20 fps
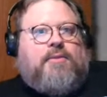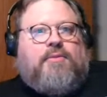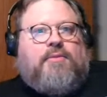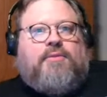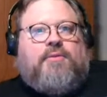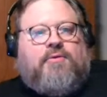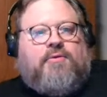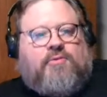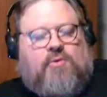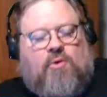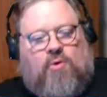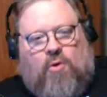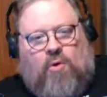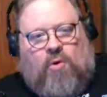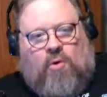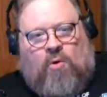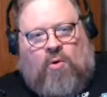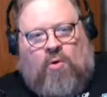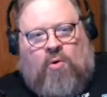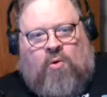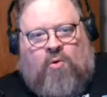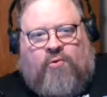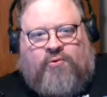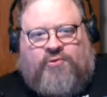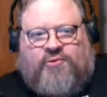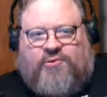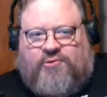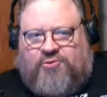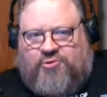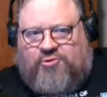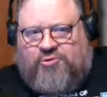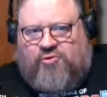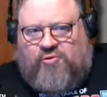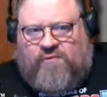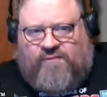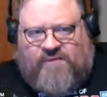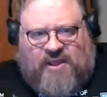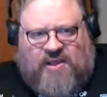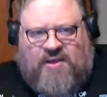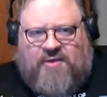there's a whole slew
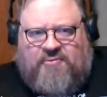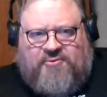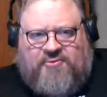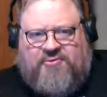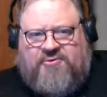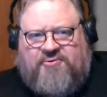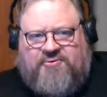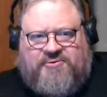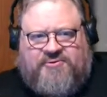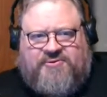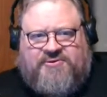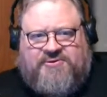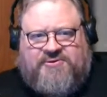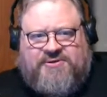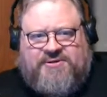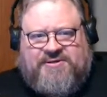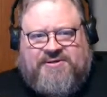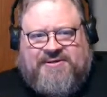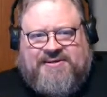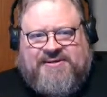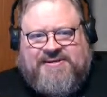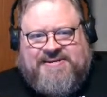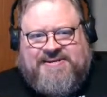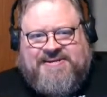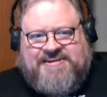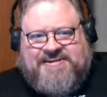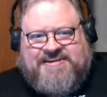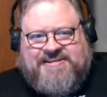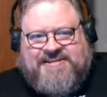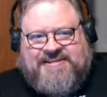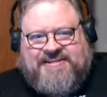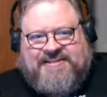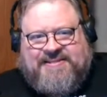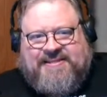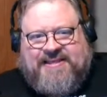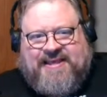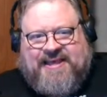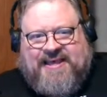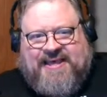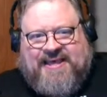of others
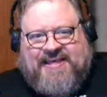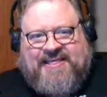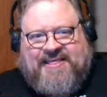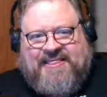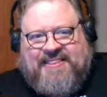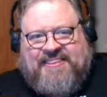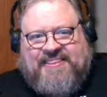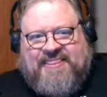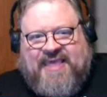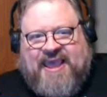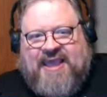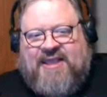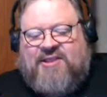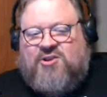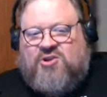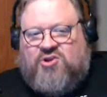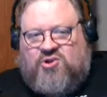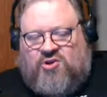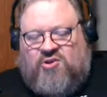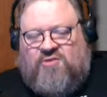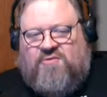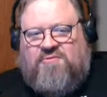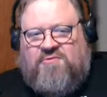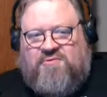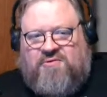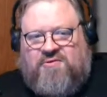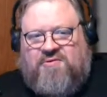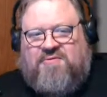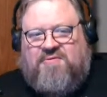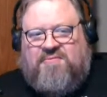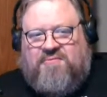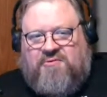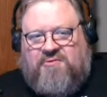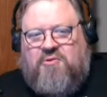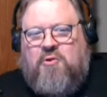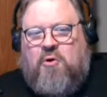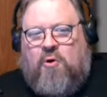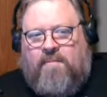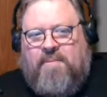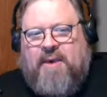that should
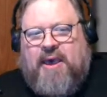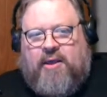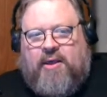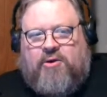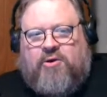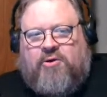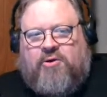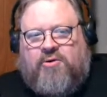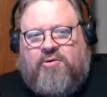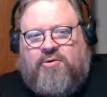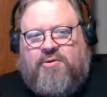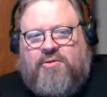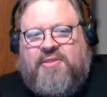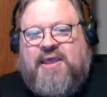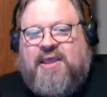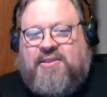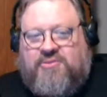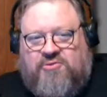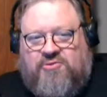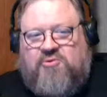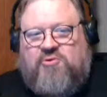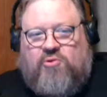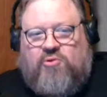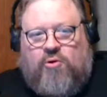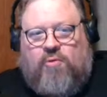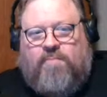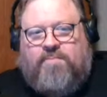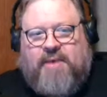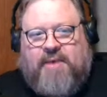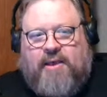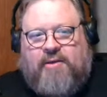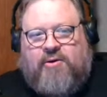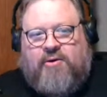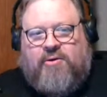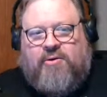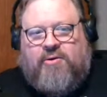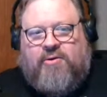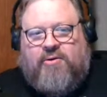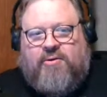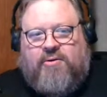know better, that do know
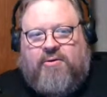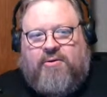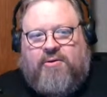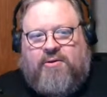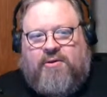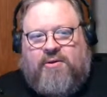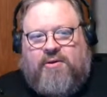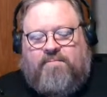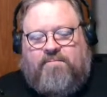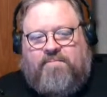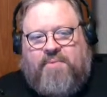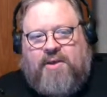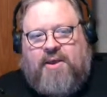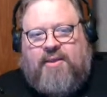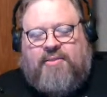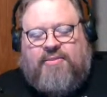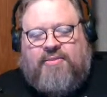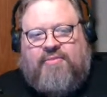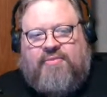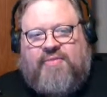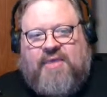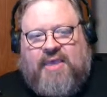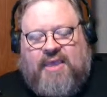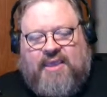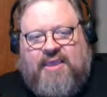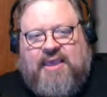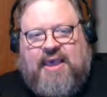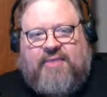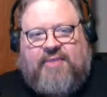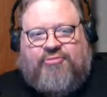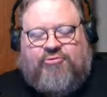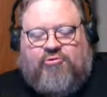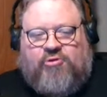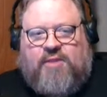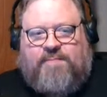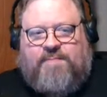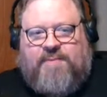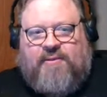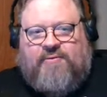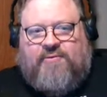better, but they got
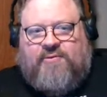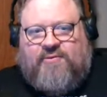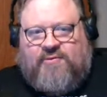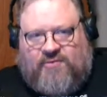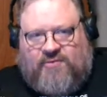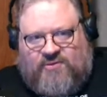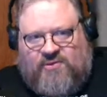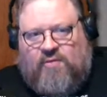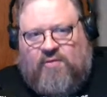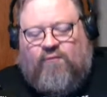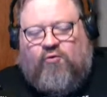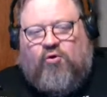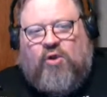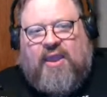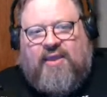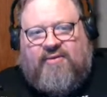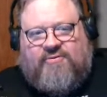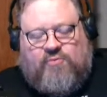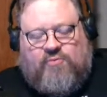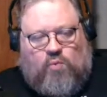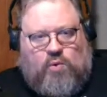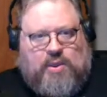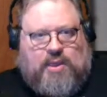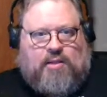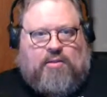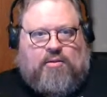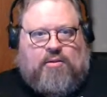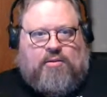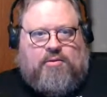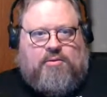30 pieces of silver as well.